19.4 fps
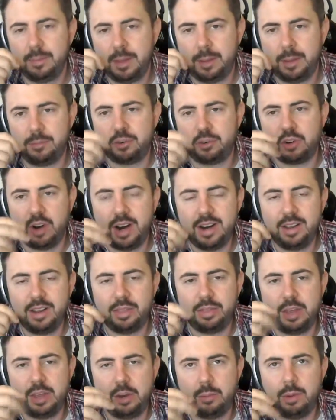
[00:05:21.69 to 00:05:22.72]
I'm trying to
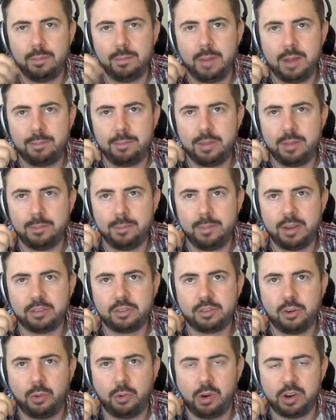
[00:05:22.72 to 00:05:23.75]
think what might be the best
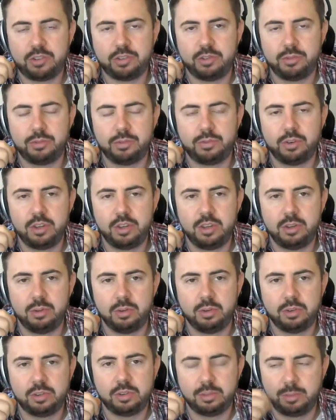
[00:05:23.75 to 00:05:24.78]
question for you,
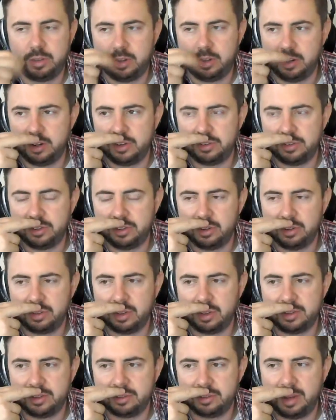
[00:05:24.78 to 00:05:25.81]
because I'm curious of your
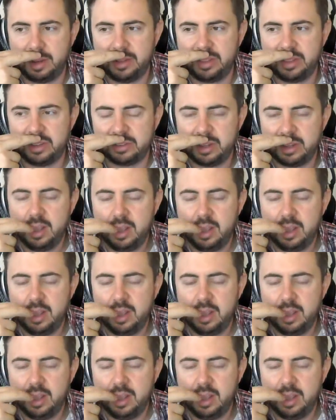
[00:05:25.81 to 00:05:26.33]
thoughts about this.